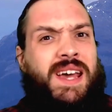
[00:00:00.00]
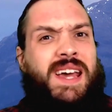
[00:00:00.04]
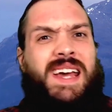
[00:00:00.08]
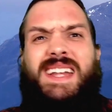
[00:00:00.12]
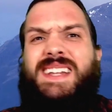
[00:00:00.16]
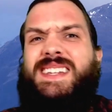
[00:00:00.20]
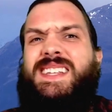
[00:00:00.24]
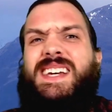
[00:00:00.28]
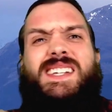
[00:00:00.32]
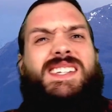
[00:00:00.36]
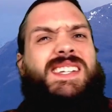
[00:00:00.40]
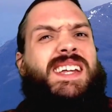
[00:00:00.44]

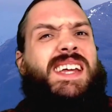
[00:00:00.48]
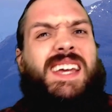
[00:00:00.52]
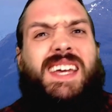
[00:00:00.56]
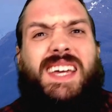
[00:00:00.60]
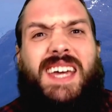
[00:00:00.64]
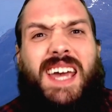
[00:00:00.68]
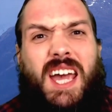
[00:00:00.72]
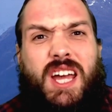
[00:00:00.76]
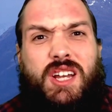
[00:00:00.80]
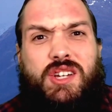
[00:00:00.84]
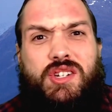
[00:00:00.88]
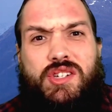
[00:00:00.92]

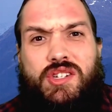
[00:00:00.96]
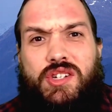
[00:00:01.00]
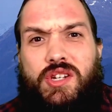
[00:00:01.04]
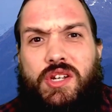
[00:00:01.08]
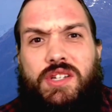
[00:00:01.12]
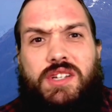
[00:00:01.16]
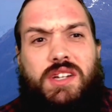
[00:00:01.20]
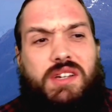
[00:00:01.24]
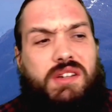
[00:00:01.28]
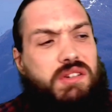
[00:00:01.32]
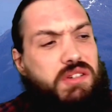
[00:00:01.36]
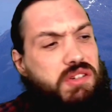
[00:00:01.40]
Disengaged
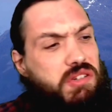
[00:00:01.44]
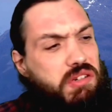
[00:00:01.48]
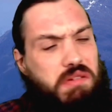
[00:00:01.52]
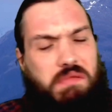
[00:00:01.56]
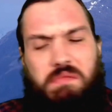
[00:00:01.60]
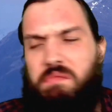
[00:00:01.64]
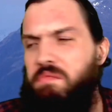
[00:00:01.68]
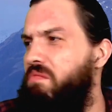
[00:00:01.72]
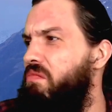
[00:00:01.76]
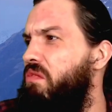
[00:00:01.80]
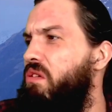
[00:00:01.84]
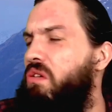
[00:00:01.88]
students
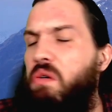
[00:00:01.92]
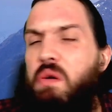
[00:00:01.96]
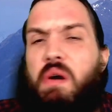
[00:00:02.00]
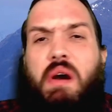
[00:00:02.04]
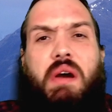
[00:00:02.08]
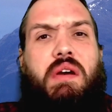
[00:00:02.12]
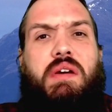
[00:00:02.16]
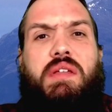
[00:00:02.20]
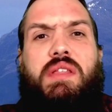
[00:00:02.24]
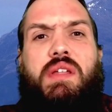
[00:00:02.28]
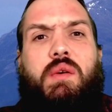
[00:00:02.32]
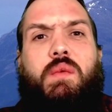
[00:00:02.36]
go
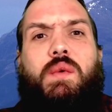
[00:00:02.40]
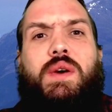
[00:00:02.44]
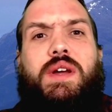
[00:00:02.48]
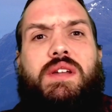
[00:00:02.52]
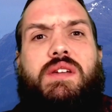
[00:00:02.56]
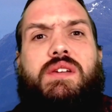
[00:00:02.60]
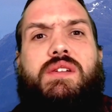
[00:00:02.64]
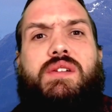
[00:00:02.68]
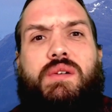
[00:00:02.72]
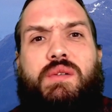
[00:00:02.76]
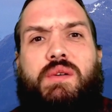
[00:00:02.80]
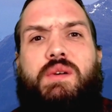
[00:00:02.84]
out the
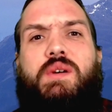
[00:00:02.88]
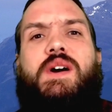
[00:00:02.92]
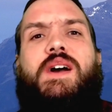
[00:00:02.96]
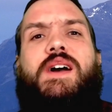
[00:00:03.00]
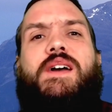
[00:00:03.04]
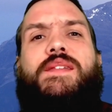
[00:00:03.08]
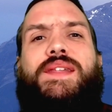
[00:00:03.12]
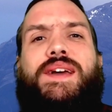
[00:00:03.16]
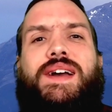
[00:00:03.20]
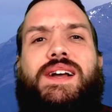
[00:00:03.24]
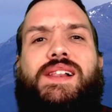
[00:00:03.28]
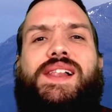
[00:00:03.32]
window.
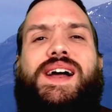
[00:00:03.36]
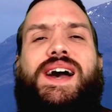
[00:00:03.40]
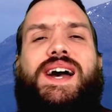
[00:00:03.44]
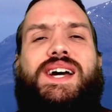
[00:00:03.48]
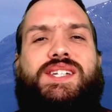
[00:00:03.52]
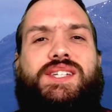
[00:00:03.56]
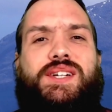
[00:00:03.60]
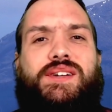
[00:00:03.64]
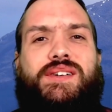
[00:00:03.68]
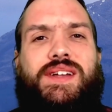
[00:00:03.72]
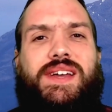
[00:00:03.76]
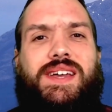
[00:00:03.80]
The
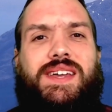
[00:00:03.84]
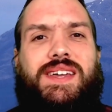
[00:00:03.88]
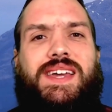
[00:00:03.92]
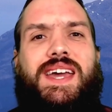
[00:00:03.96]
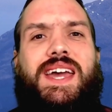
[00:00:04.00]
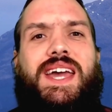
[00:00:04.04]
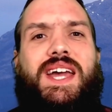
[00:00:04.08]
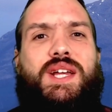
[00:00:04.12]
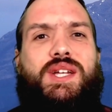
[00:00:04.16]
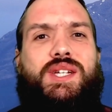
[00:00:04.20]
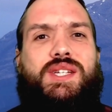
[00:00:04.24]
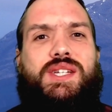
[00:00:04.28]
class are
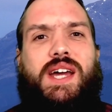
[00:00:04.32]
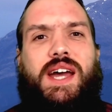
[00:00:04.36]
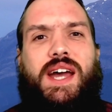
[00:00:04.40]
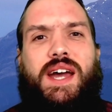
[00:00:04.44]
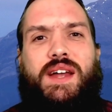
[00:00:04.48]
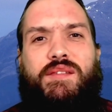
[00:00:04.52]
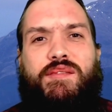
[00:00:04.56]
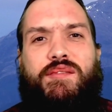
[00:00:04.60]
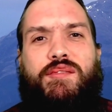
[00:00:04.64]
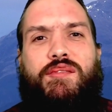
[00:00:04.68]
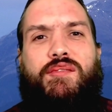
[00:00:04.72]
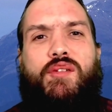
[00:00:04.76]
engaged
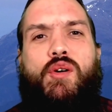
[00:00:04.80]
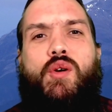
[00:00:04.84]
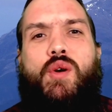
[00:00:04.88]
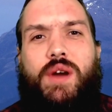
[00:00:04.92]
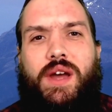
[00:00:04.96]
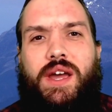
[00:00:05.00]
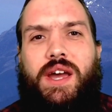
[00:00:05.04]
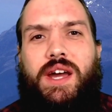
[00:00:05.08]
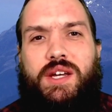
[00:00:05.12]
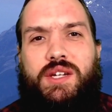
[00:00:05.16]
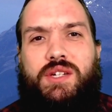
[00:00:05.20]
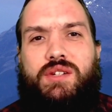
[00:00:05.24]
and
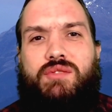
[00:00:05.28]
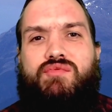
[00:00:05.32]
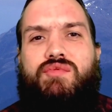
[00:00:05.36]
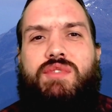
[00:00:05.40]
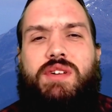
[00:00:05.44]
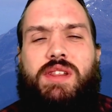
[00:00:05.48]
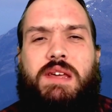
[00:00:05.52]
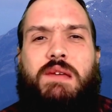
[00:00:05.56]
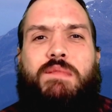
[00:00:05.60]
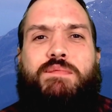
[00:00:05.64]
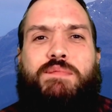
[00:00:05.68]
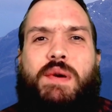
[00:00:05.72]
focused.
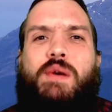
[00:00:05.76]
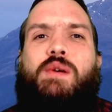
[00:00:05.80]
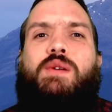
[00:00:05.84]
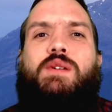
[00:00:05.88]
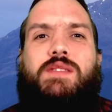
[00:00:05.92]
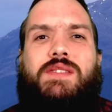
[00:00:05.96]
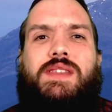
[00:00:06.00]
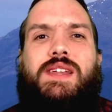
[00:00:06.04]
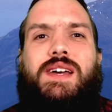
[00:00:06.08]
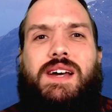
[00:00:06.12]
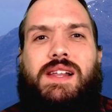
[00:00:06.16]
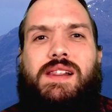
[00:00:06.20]
Really
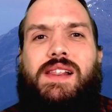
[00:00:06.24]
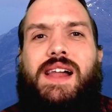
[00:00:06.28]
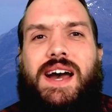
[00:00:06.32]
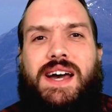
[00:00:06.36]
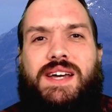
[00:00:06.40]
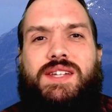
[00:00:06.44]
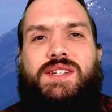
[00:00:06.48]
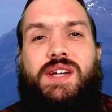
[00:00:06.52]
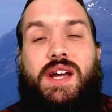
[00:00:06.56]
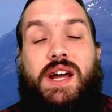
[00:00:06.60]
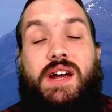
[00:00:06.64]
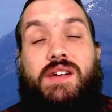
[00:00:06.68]
build the
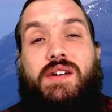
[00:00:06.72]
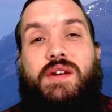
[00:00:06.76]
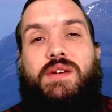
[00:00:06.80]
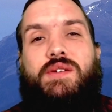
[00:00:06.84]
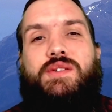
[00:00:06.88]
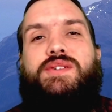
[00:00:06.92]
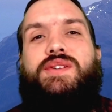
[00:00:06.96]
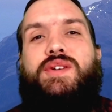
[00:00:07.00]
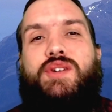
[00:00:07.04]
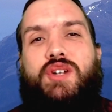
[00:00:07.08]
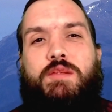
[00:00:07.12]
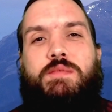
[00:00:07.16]
class
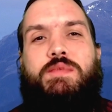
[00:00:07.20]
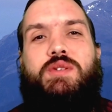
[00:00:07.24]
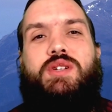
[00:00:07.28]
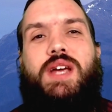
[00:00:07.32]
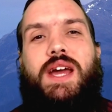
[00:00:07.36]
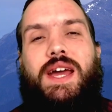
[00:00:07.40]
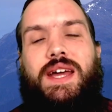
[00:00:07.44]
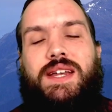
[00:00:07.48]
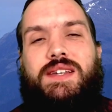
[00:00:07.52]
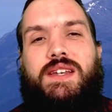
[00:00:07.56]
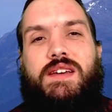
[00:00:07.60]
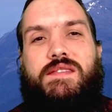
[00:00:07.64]
around your
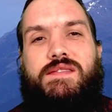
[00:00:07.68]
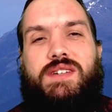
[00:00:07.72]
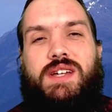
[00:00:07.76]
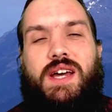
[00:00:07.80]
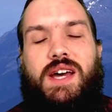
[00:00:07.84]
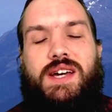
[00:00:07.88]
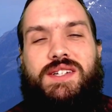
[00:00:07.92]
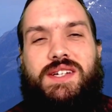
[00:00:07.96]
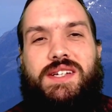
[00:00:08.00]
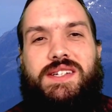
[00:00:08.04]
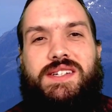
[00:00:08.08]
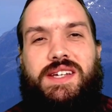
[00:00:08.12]
objectives
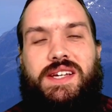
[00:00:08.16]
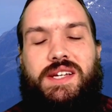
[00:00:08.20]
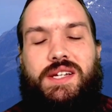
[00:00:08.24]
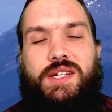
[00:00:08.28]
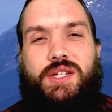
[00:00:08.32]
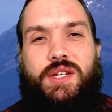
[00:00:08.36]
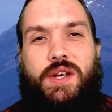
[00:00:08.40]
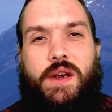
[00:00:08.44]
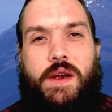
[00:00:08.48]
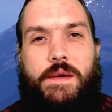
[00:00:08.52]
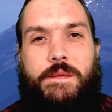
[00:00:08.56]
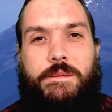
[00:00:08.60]
as a teacher.